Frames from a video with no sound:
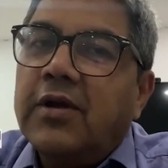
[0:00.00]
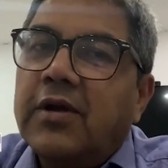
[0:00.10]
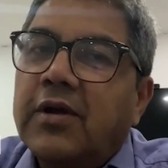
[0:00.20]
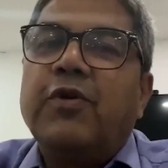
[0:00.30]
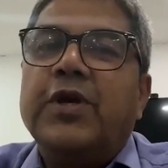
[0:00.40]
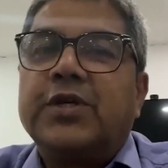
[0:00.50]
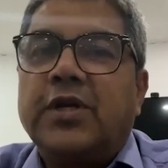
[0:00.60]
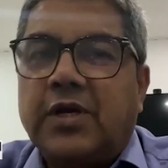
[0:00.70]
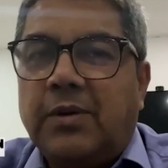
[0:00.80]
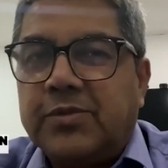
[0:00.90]

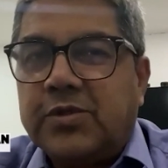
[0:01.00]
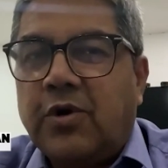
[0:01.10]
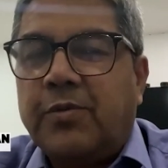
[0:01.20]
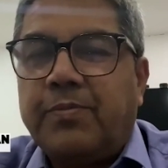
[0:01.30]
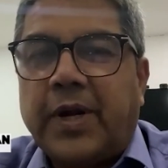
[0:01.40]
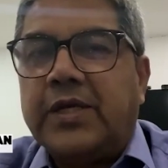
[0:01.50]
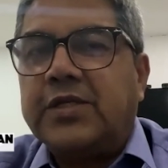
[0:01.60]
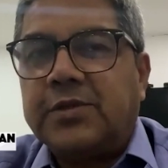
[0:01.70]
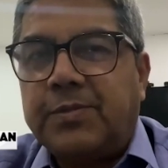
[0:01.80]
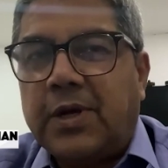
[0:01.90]
inflation comes or
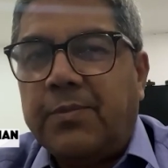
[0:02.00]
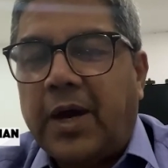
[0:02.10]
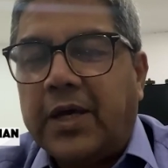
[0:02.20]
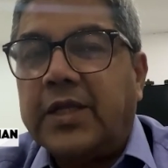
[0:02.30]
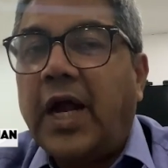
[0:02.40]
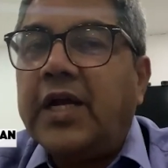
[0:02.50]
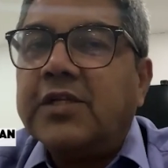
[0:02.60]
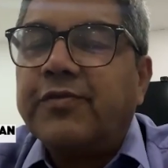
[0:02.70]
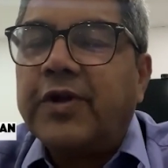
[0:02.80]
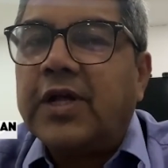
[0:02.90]
prices become high. That
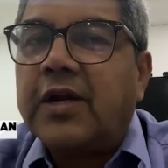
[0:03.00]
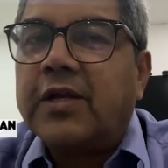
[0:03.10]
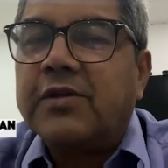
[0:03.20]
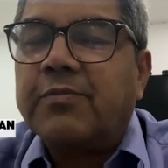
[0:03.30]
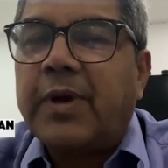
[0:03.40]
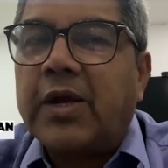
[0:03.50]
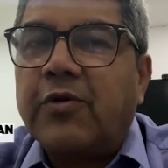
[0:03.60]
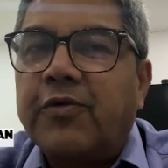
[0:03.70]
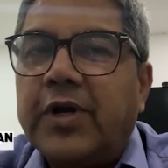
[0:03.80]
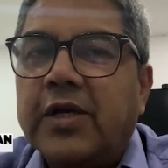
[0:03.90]
is when the Reserve Bank
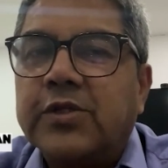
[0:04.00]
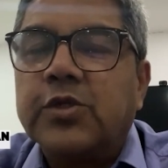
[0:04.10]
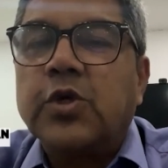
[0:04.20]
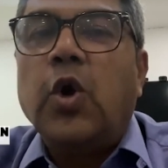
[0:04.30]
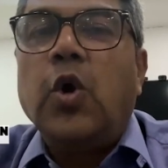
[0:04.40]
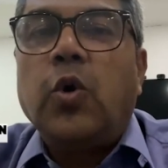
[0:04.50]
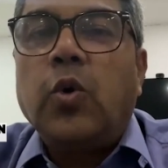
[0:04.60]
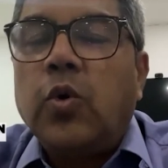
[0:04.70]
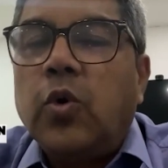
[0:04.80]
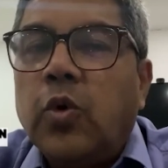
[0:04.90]
of India says,
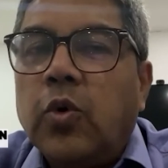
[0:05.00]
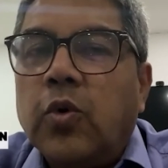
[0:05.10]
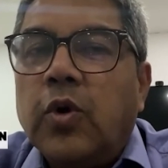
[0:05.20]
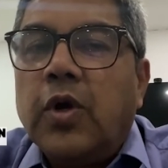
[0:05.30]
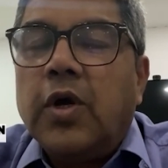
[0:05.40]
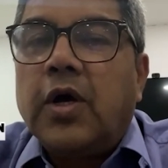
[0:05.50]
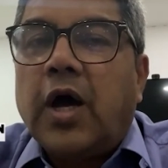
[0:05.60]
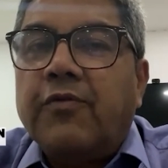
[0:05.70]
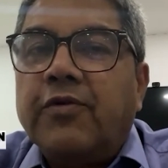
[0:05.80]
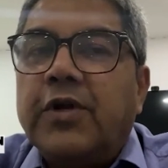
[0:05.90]

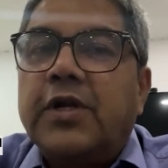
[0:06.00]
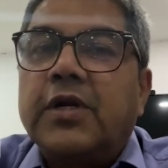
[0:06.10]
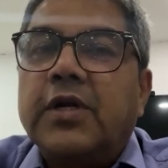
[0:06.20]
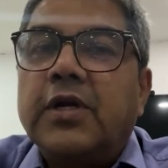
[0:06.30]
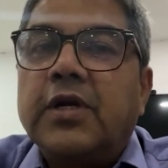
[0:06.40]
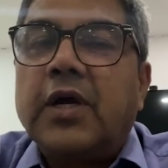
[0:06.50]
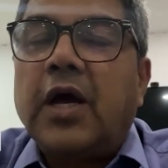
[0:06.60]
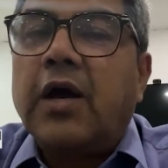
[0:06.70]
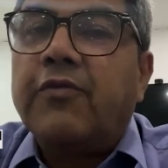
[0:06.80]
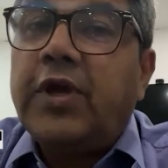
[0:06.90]

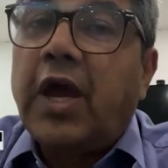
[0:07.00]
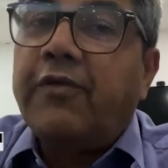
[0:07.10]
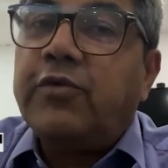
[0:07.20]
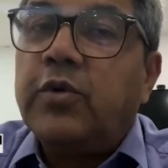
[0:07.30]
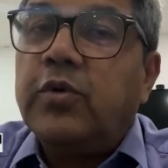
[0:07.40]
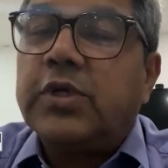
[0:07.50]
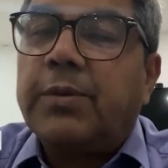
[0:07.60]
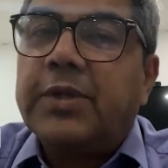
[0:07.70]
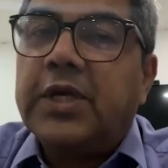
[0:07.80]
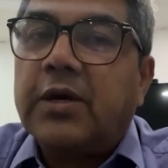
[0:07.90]
we have to do
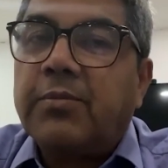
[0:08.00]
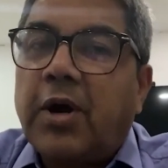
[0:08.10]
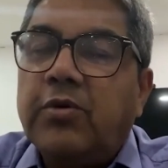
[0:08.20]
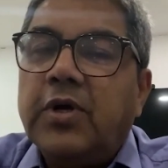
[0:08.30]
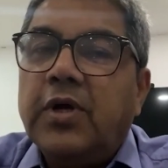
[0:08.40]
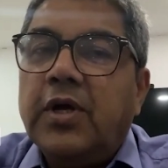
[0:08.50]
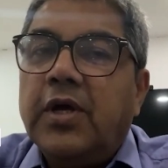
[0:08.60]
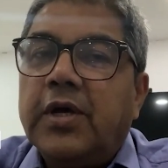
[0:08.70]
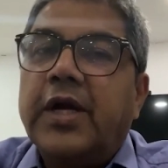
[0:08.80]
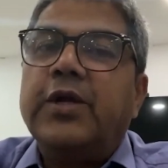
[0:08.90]
something about
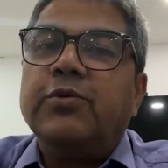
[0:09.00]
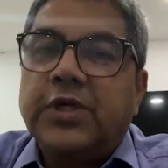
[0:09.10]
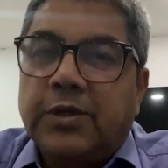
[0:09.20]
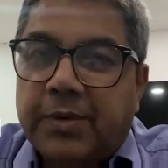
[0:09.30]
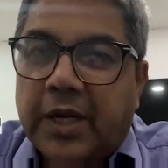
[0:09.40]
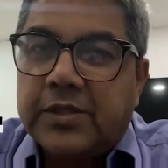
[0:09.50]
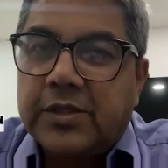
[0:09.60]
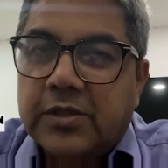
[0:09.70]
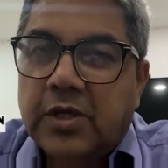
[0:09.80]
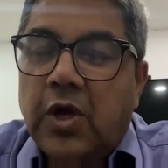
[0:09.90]
reducing
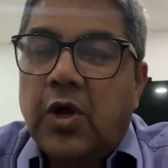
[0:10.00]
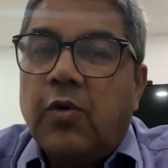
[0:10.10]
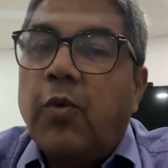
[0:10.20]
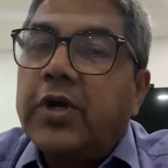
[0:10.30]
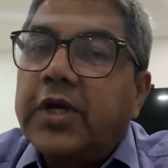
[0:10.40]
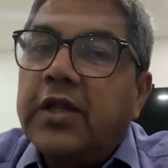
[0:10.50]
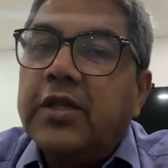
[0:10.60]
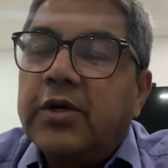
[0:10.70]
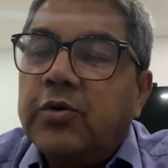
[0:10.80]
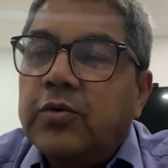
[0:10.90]
prices. What can
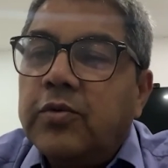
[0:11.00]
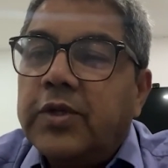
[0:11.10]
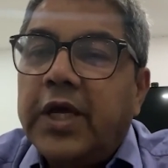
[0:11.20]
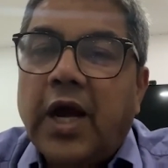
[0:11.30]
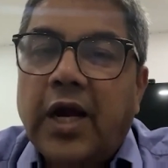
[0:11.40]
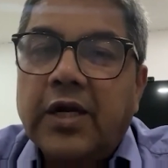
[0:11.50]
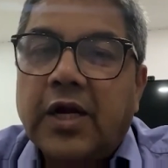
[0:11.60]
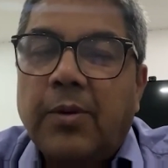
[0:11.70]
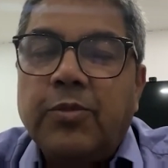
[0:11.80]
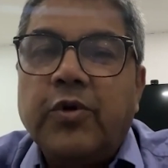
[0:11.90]
they do? They
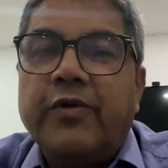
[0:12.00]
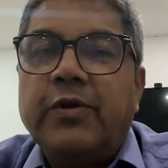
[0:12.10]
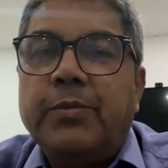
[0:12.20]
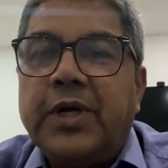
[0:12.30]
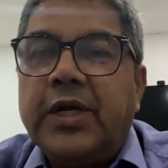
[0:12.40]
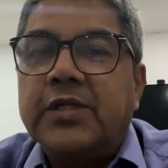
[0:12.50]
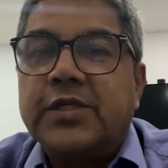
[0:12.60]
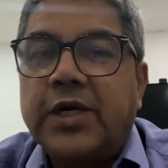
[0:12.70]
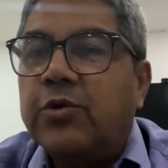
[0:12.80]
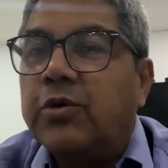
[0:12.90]
can't come to everybody and
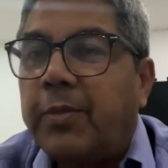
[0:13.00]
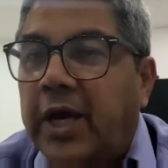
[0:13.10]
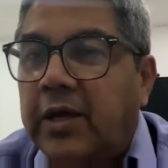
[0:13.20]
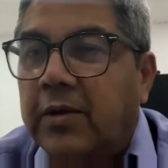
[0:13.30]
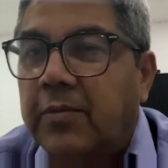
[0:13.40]
say, don't buy.